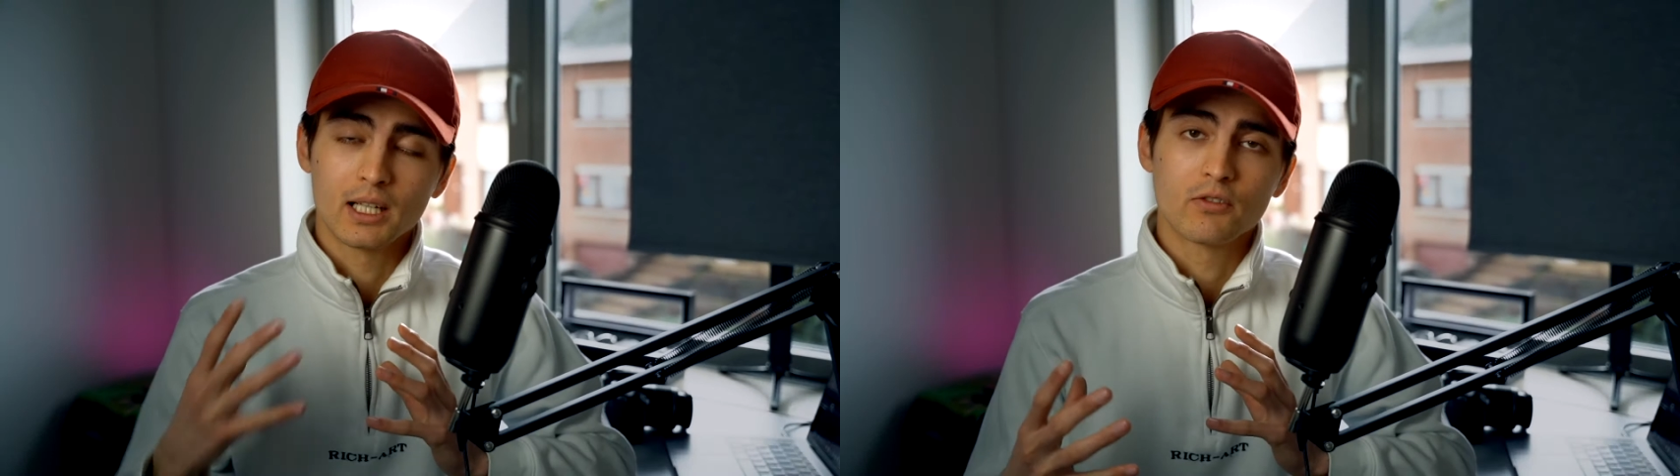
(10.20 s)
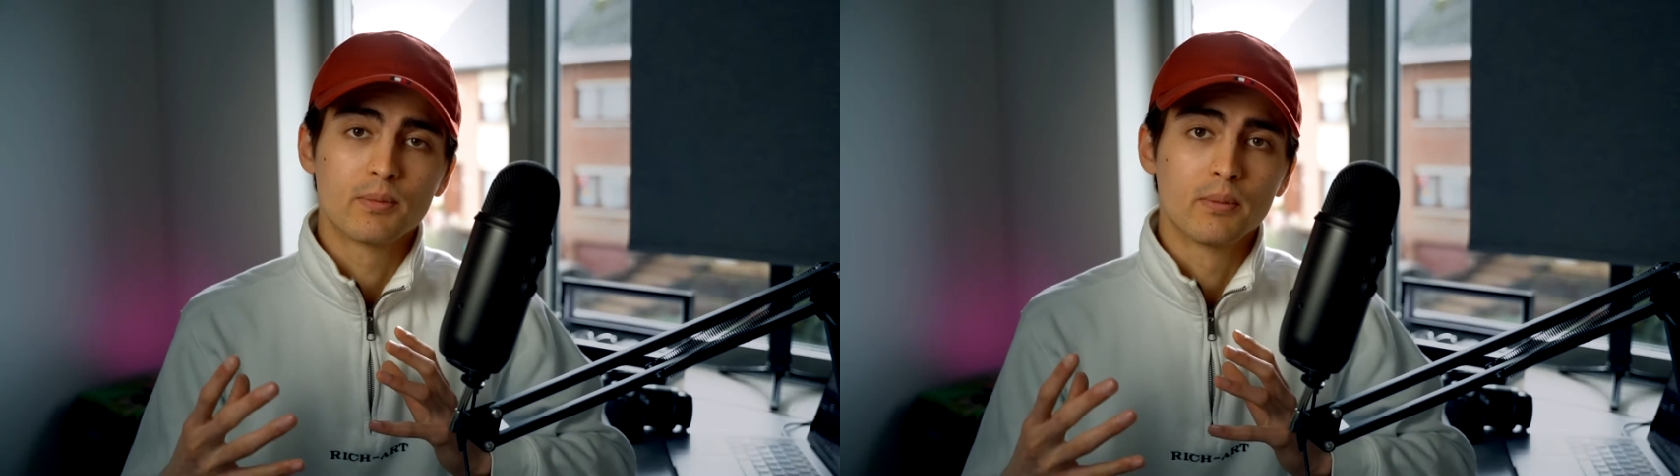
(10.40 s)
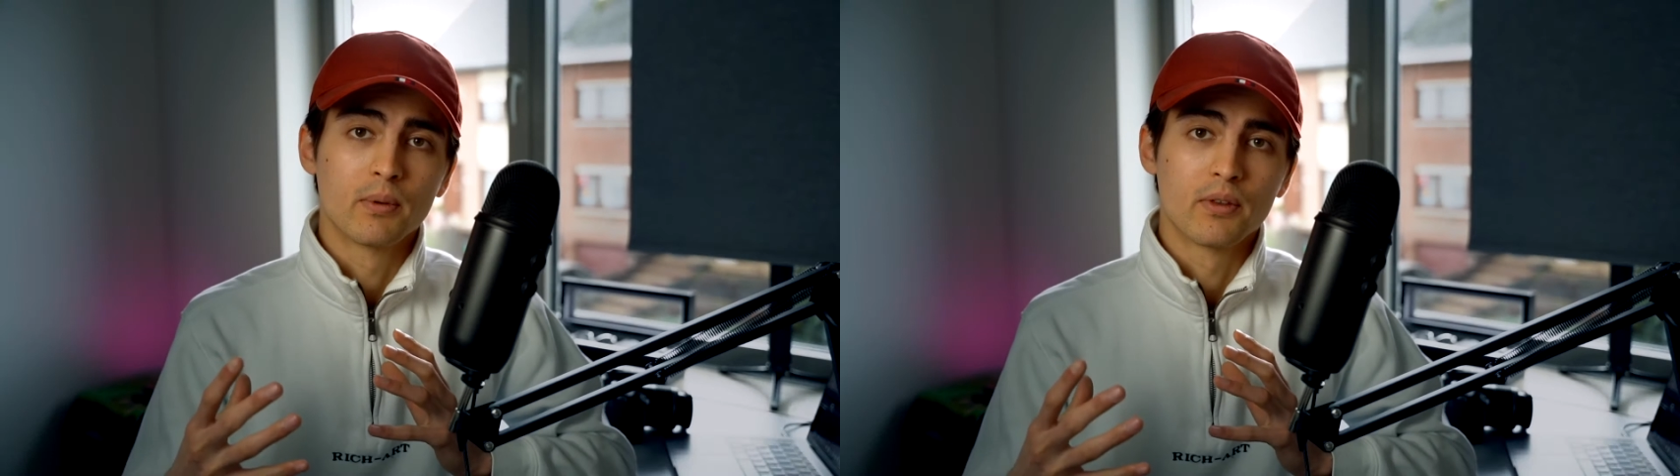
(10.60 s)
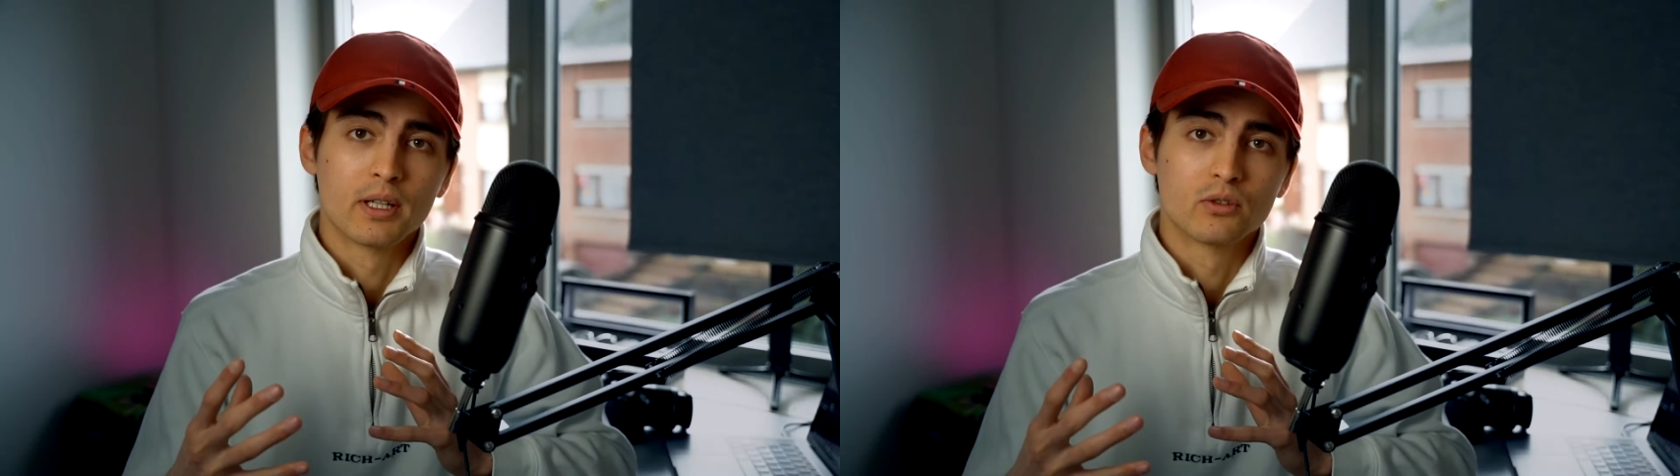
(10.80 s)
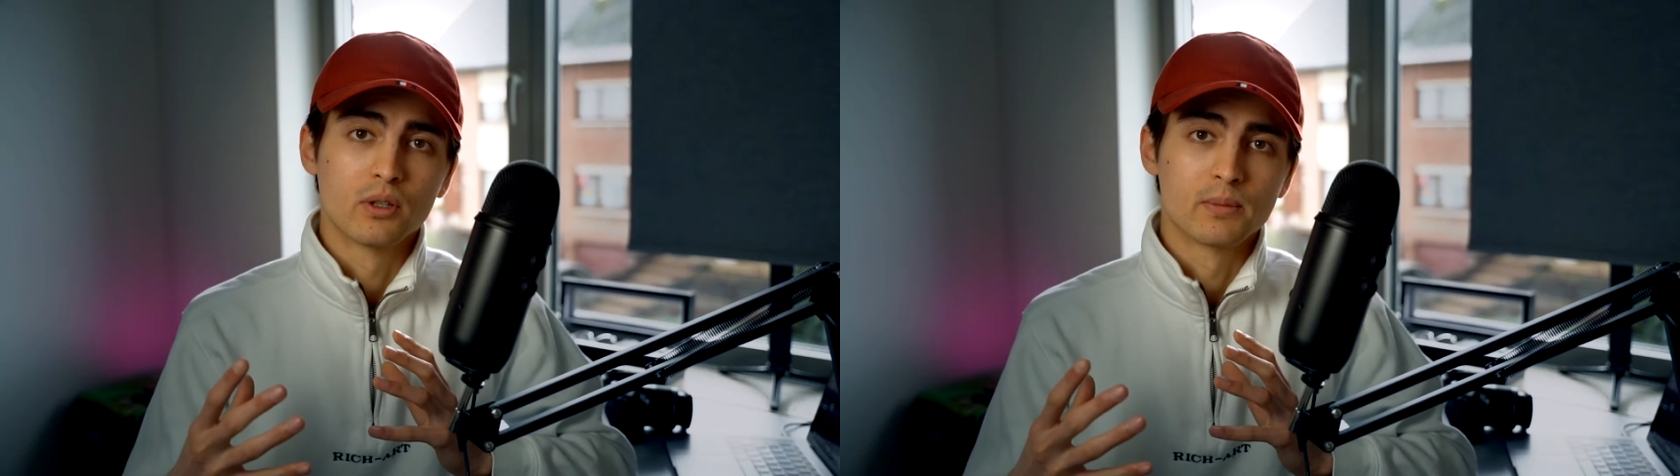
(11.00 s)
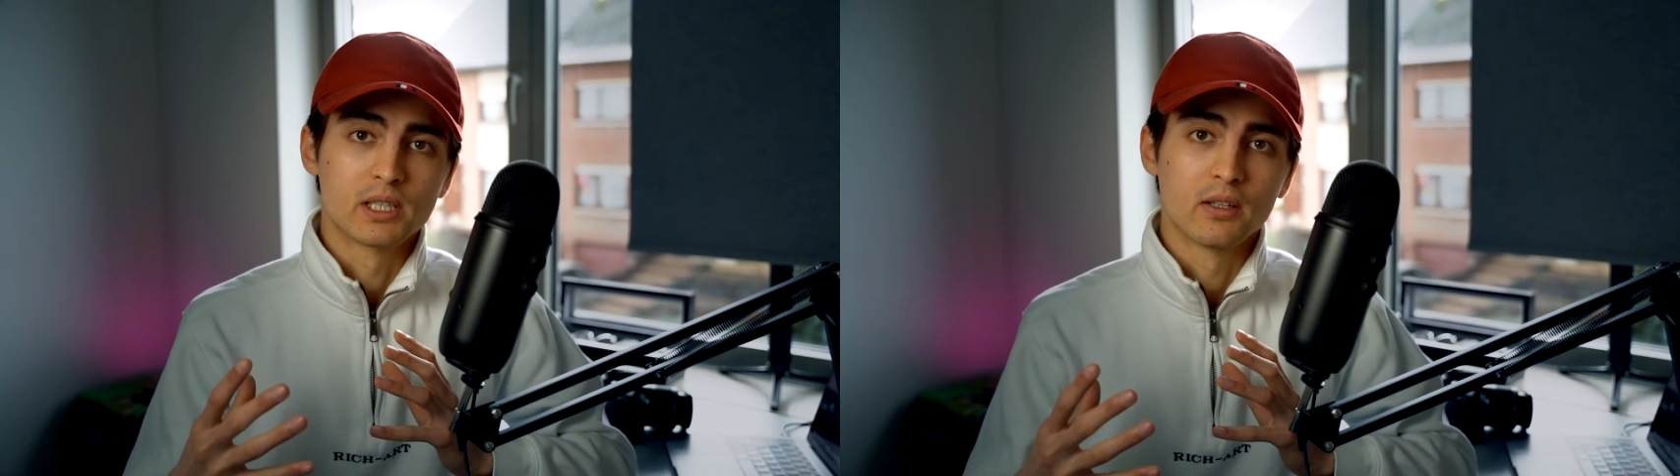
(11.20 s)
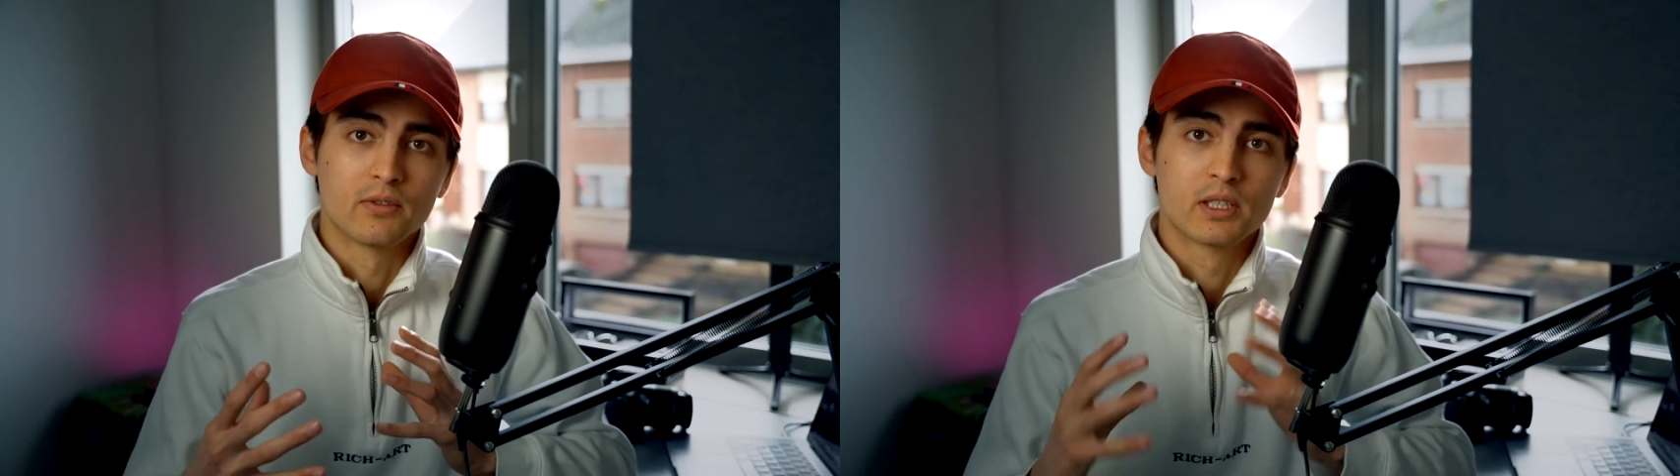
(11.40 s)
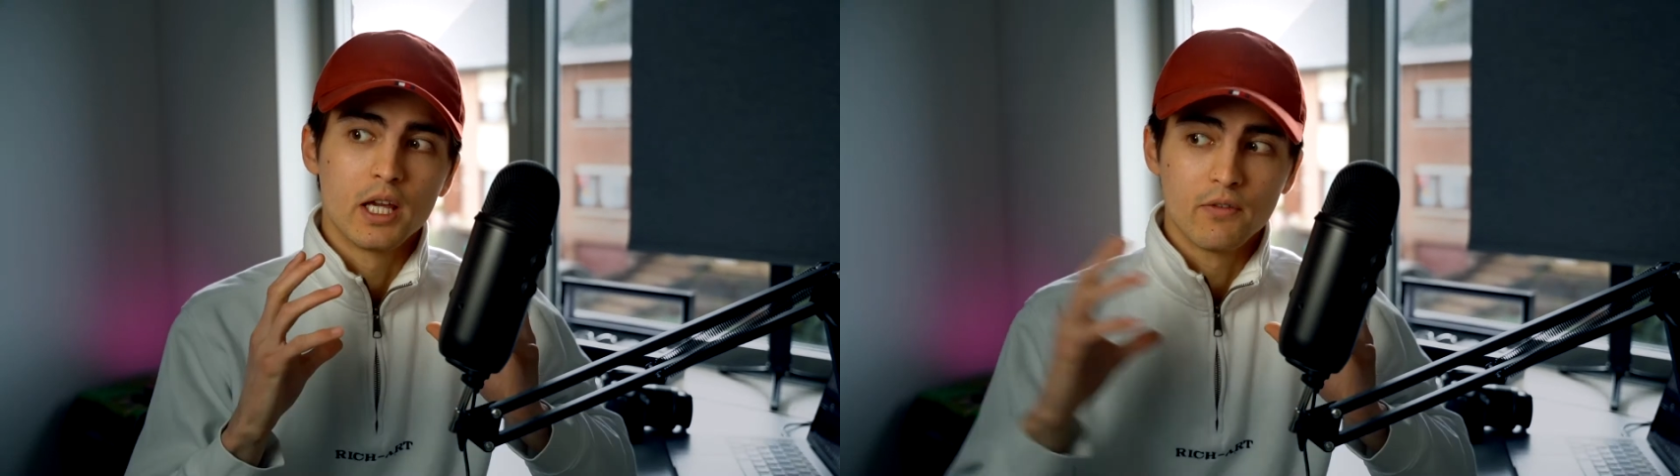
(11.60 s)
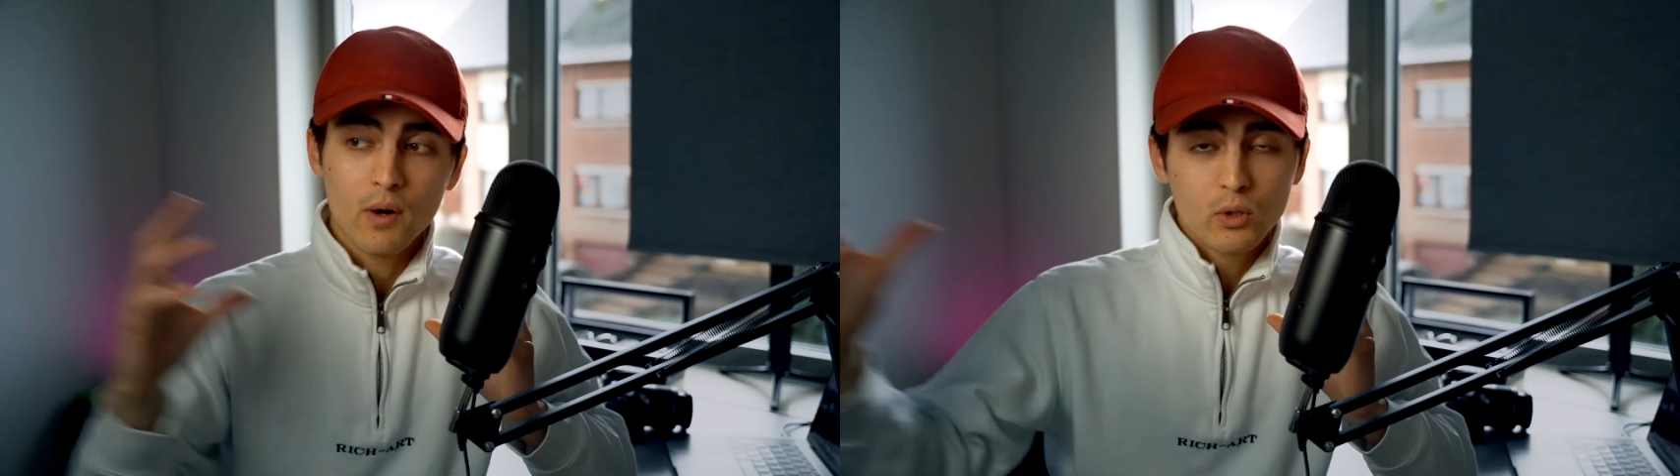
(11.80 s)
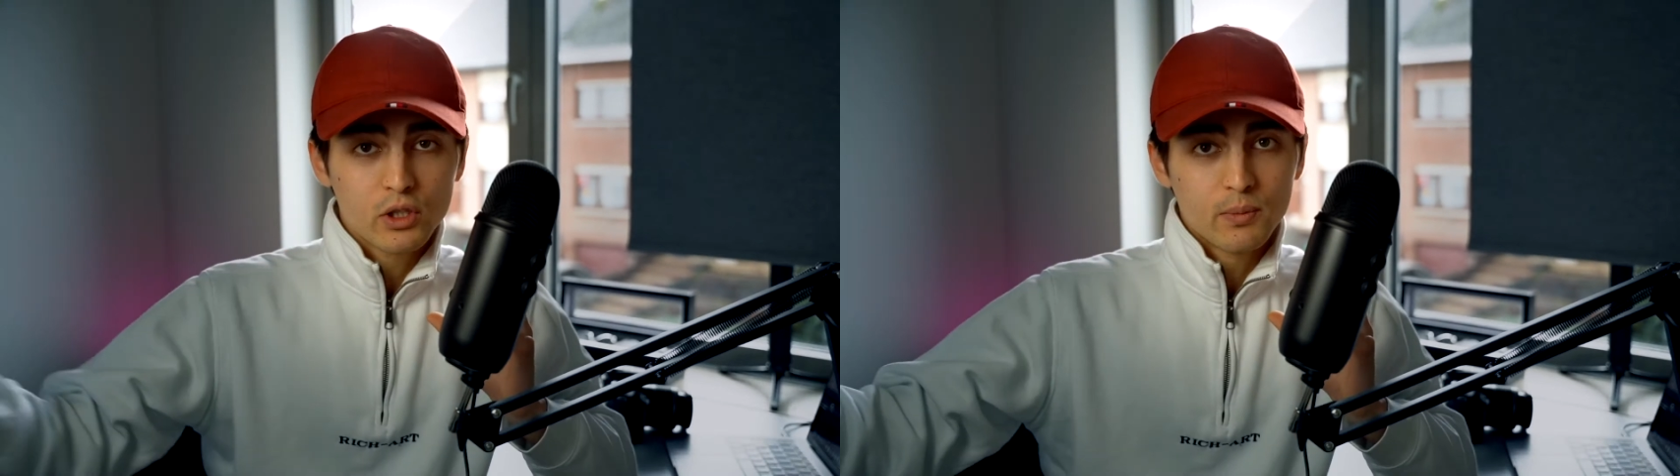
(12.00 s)
of people think to themselves, if I
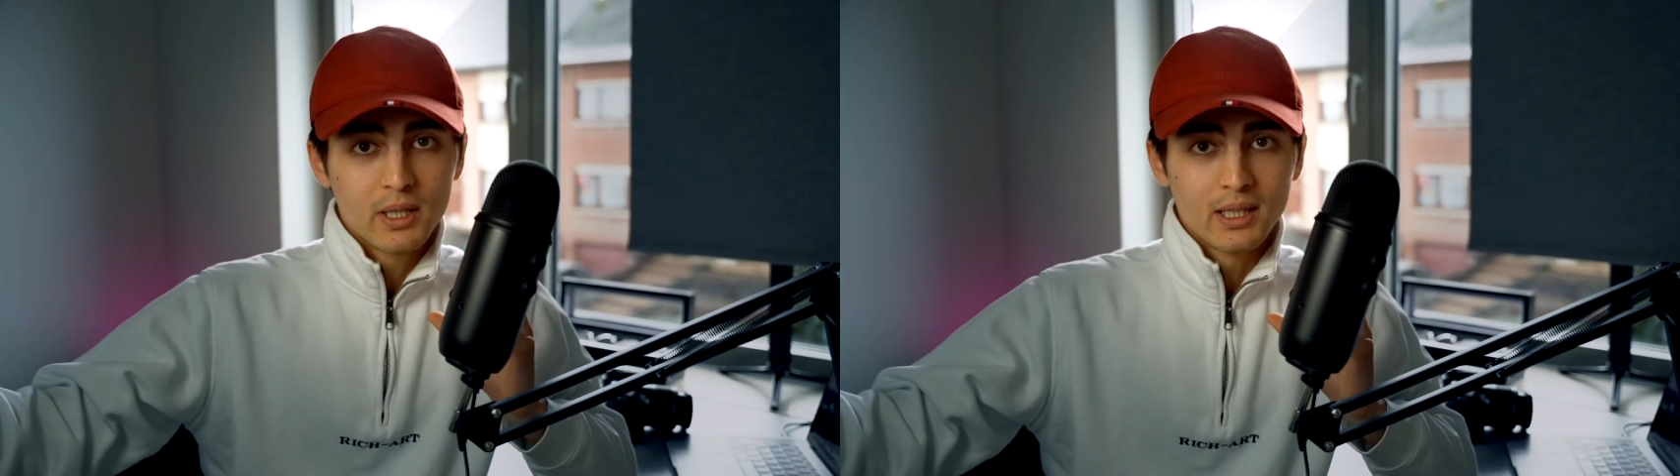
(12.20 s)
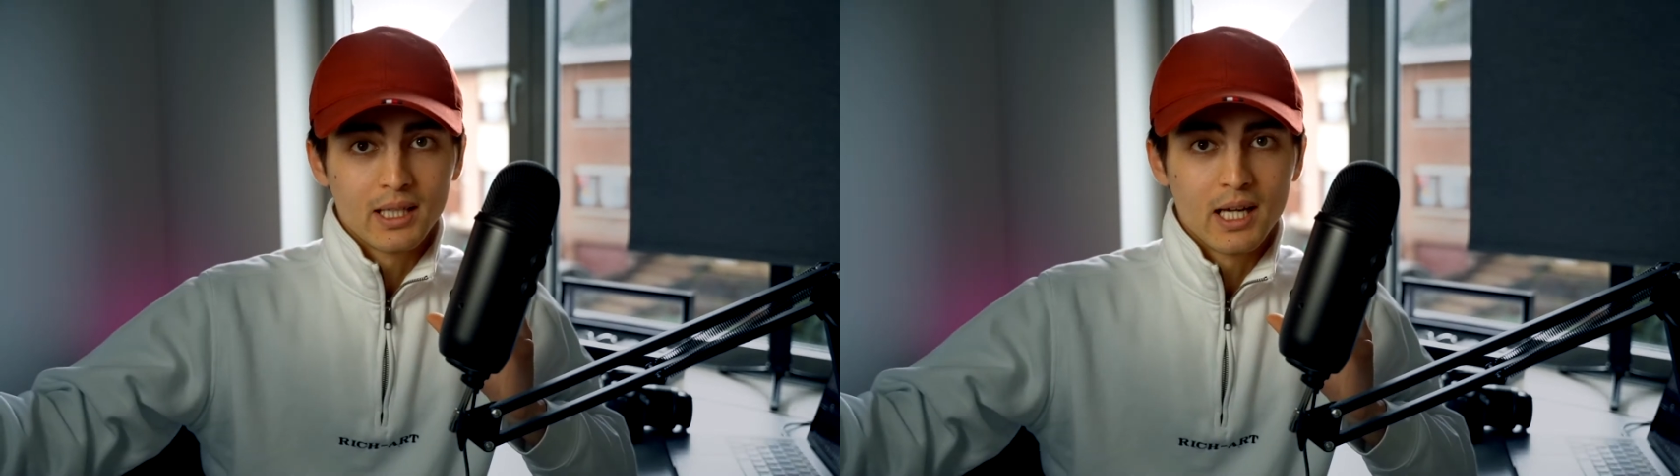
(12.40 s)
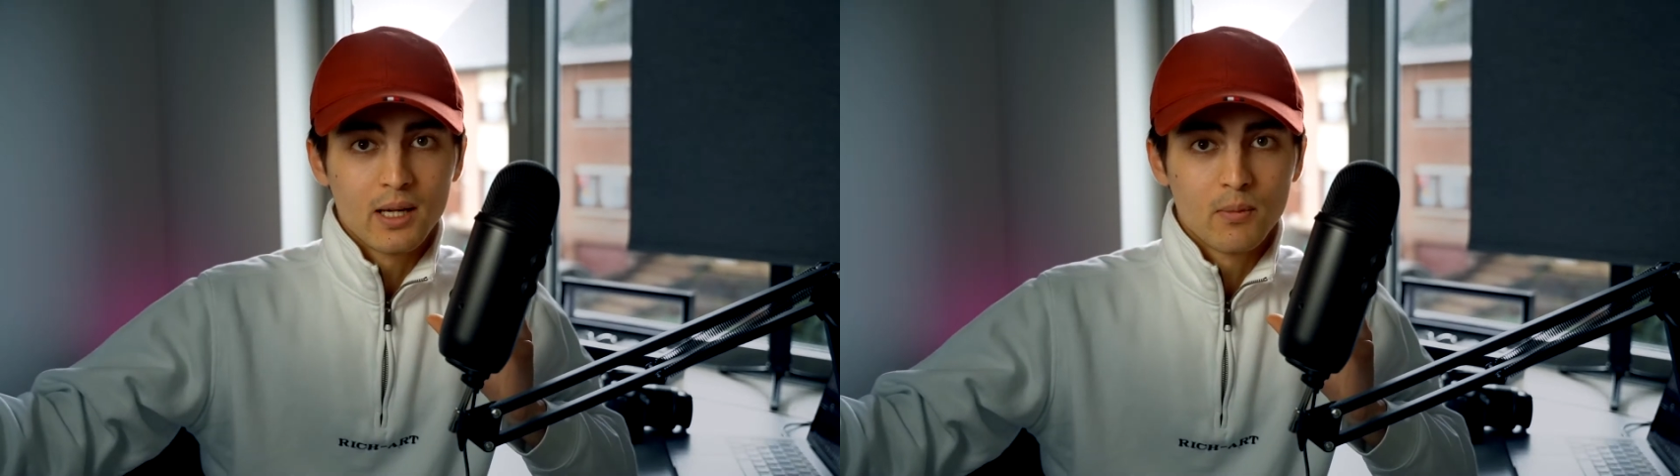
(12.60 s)
want to be in the game,